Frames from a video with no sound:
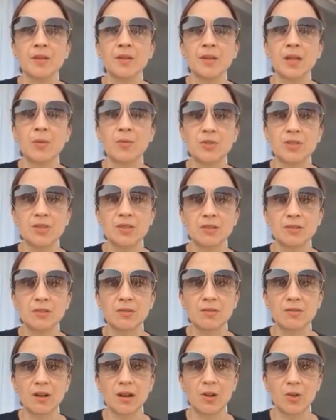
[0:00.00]
there was still
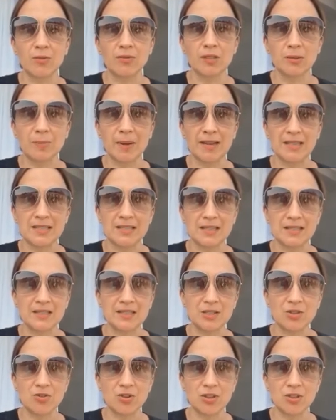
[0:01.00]
a lot of space
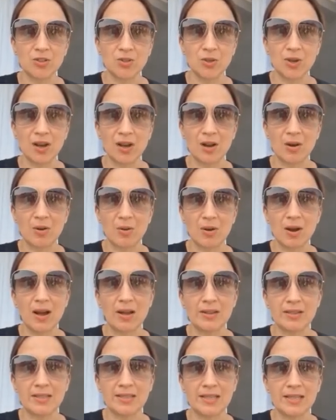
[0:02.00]
considering to how
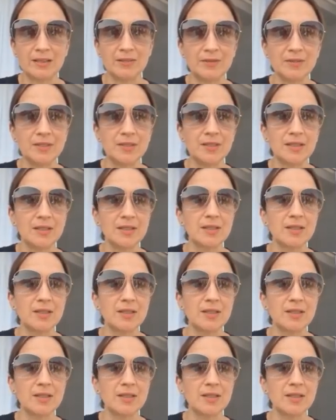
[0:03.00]
others lived.